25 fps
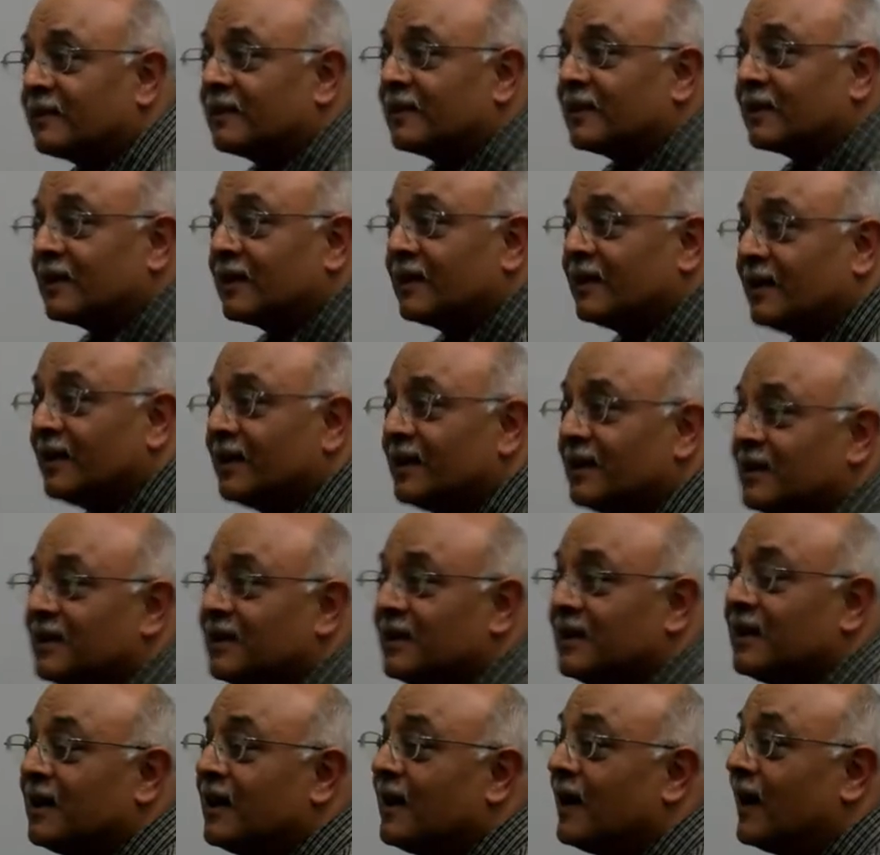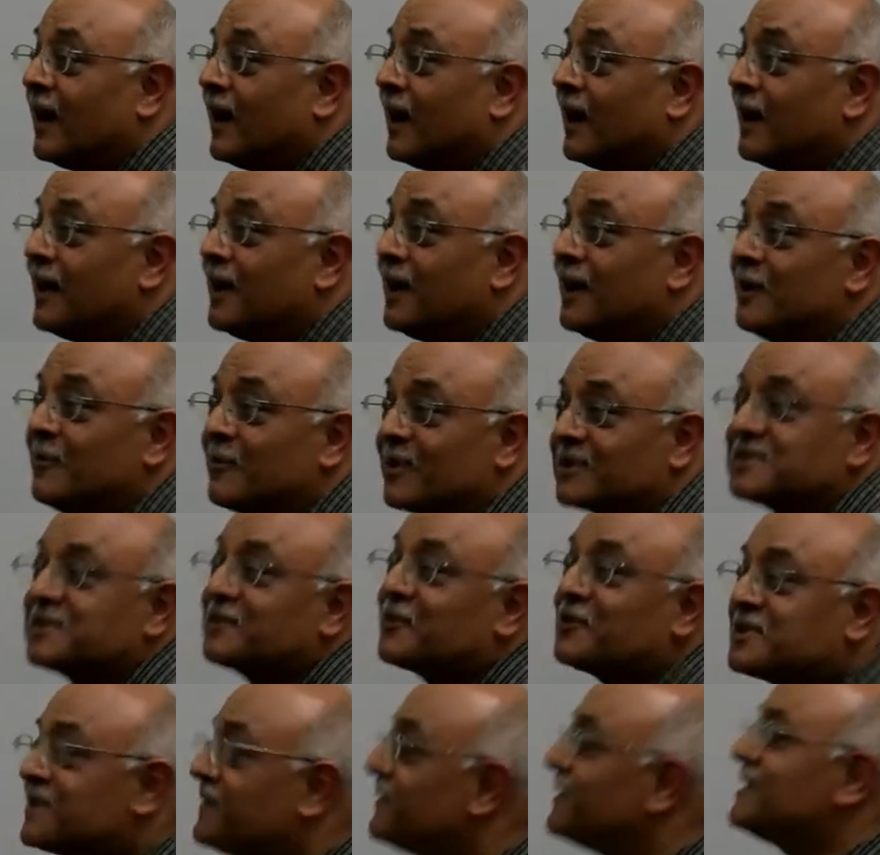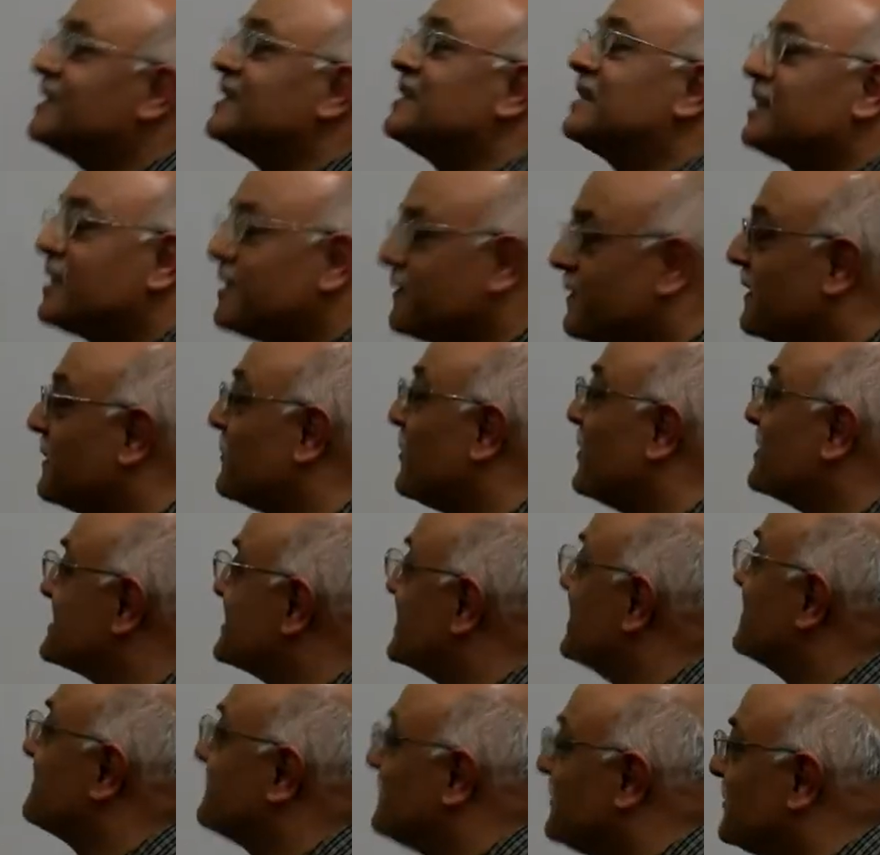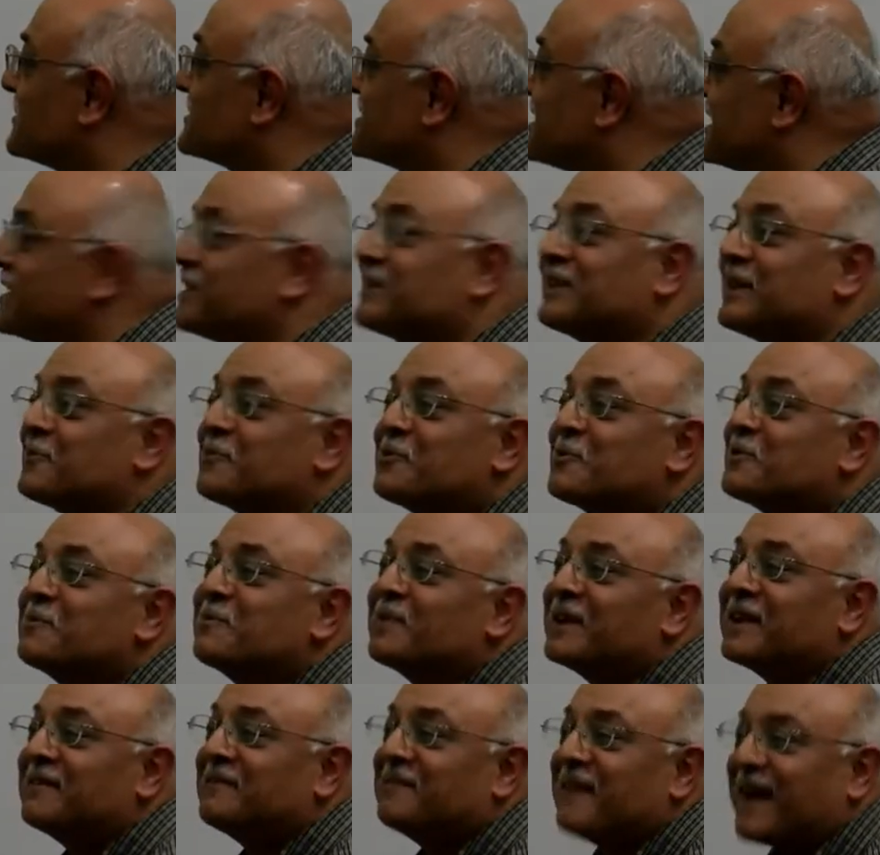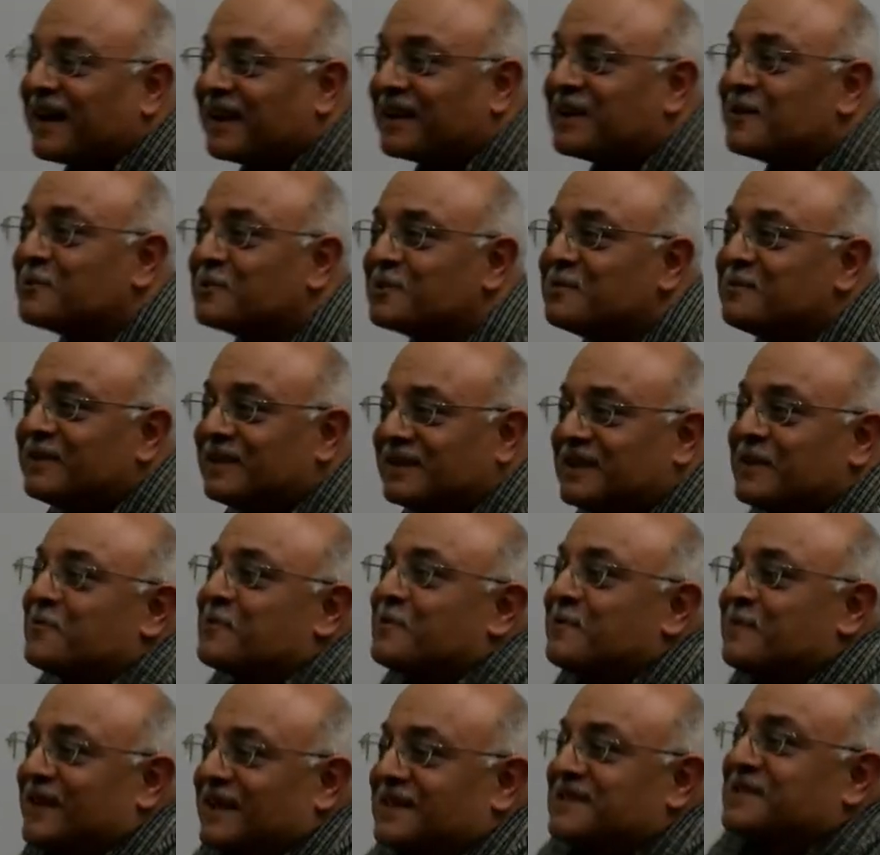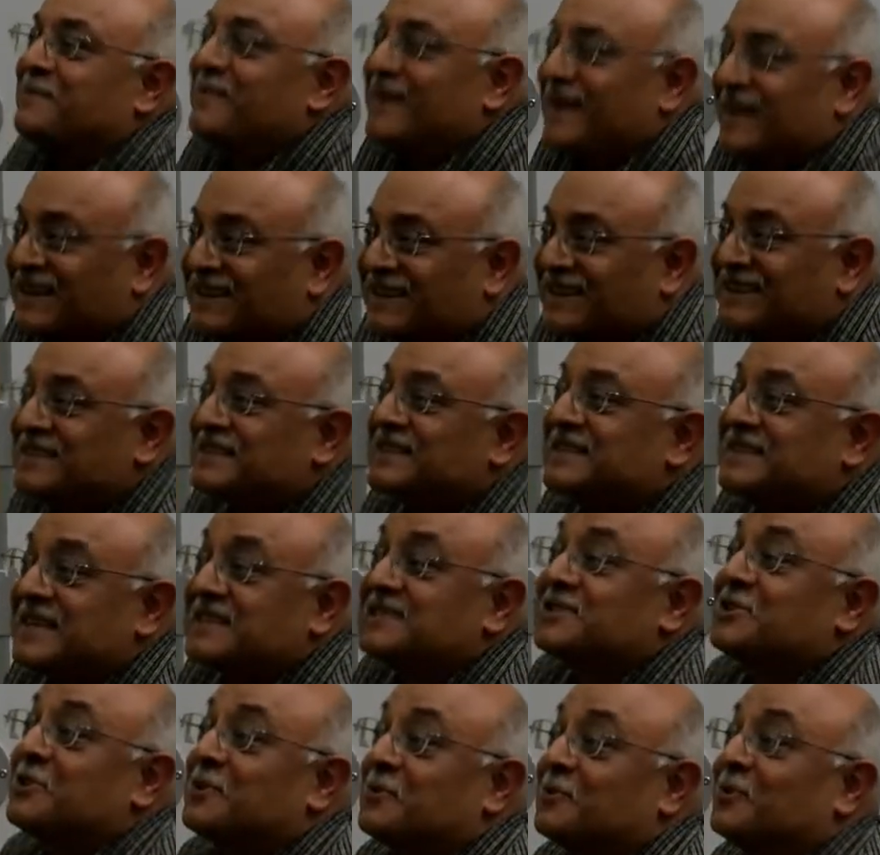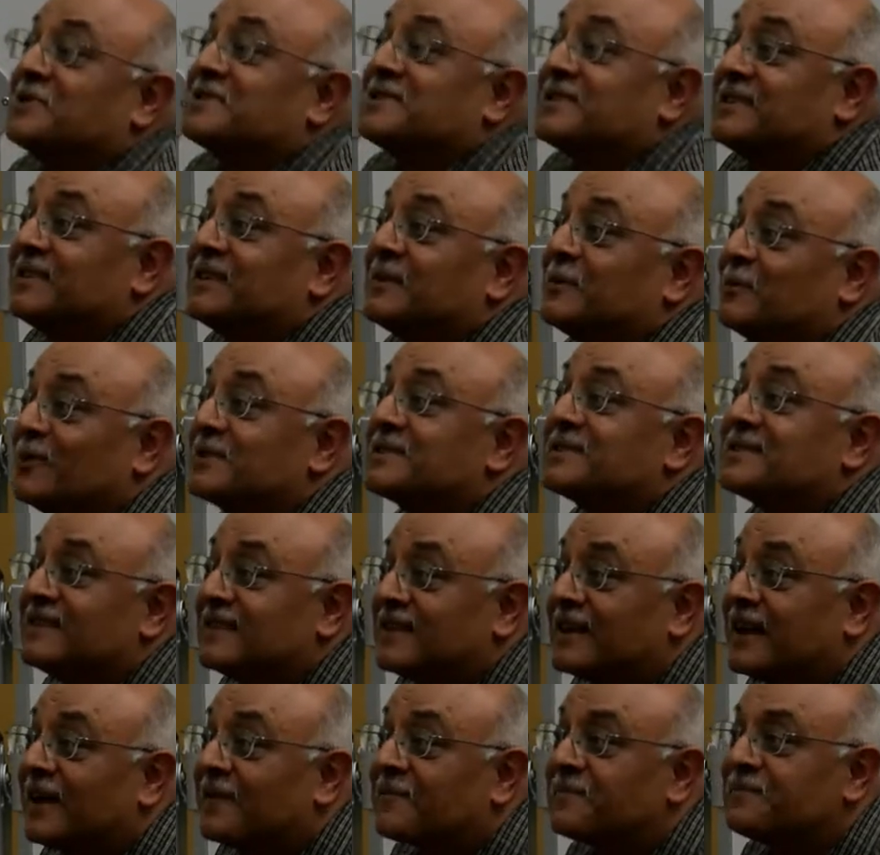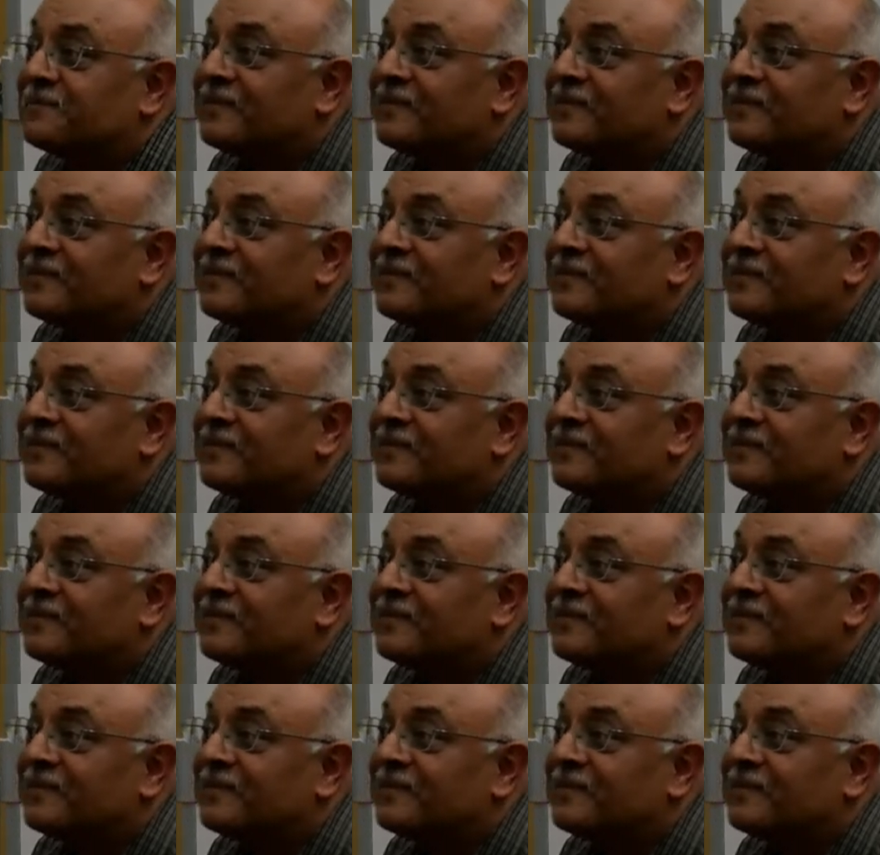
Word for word: Okay? Uh, because of course, if it, didn't, if it wasn't enforced, then there wouldn't be a it wouldn't be, there wouldn't be a debate. It, it's as though it wasn't, it wasn't there.